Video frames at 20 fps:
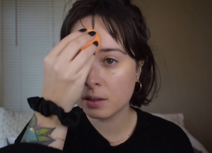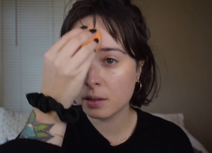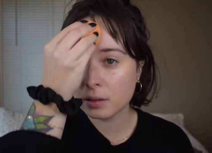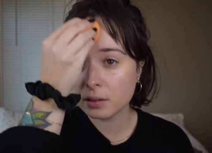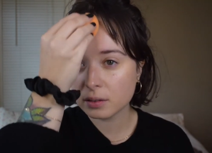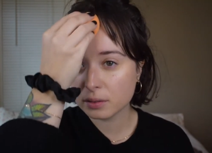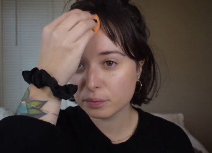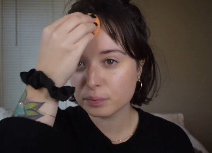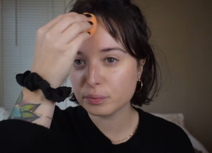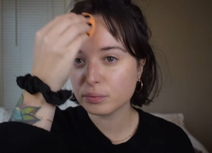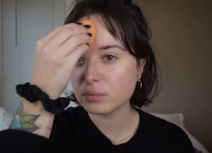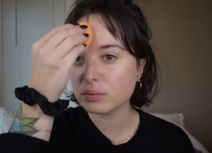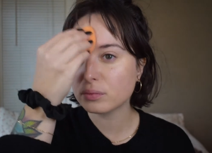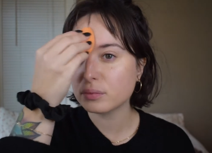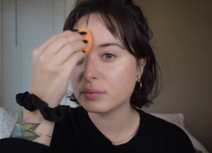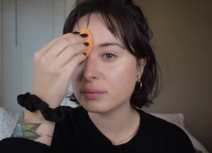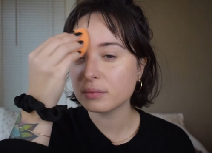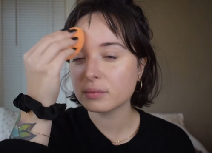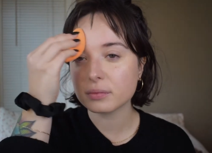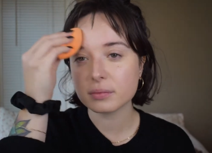
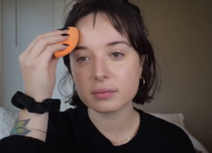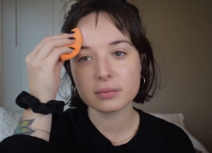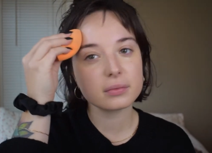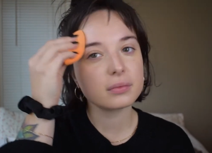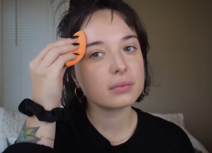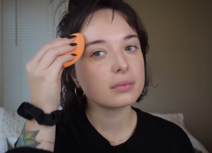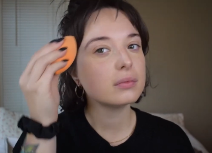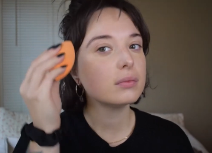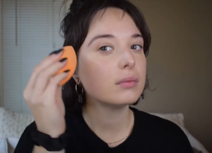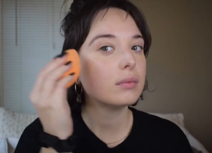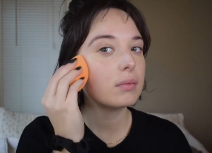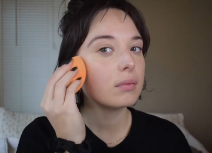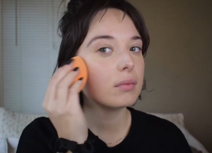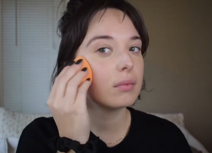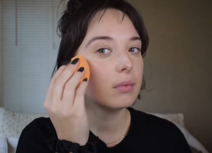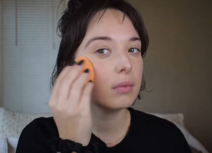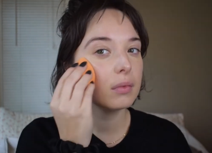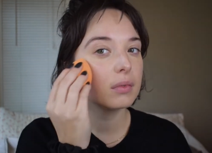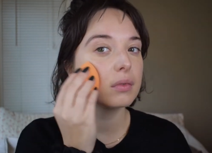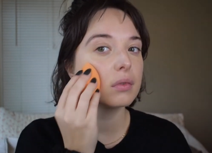
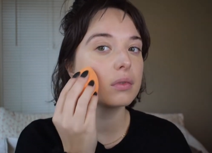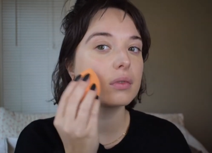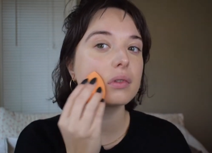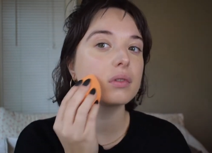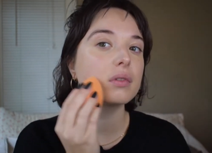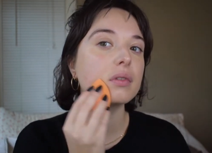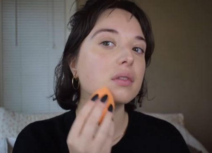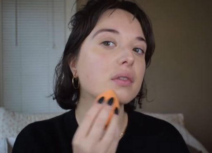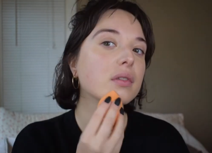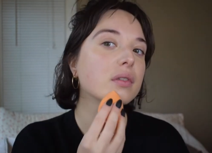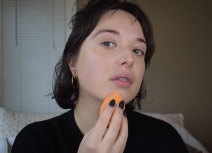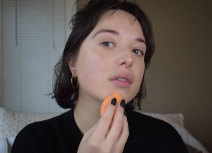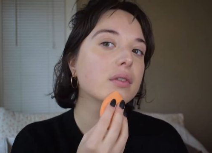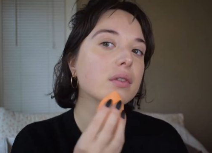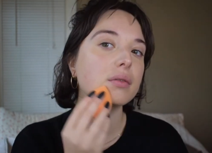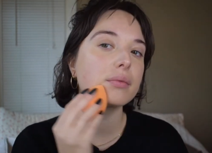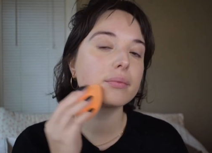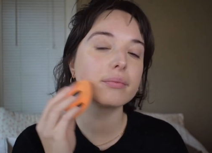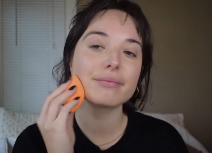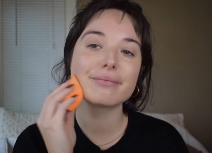
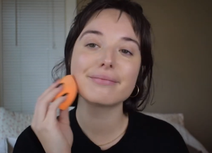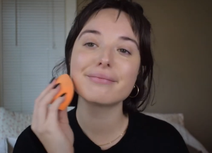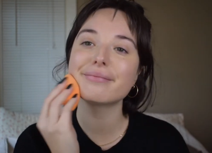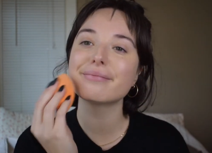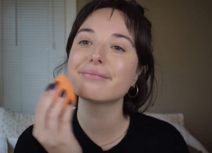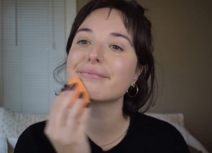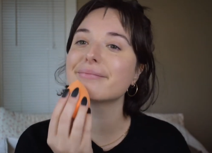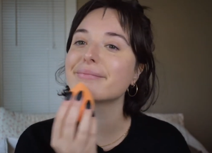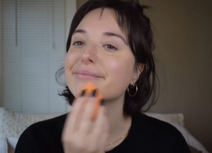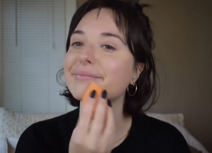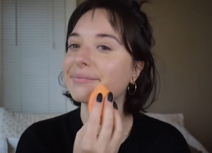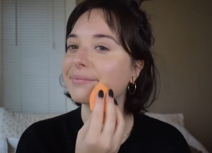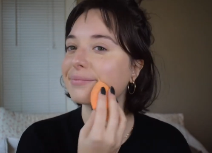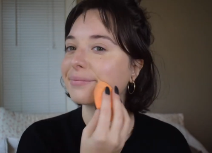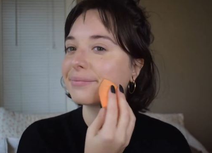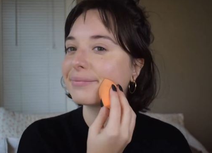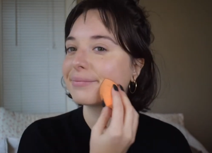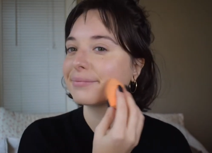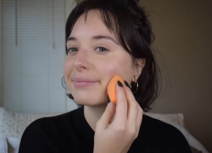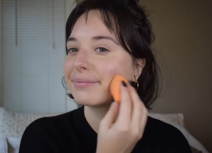
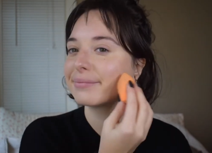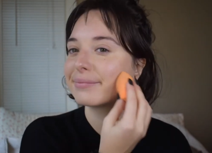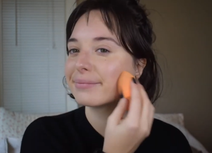(silence)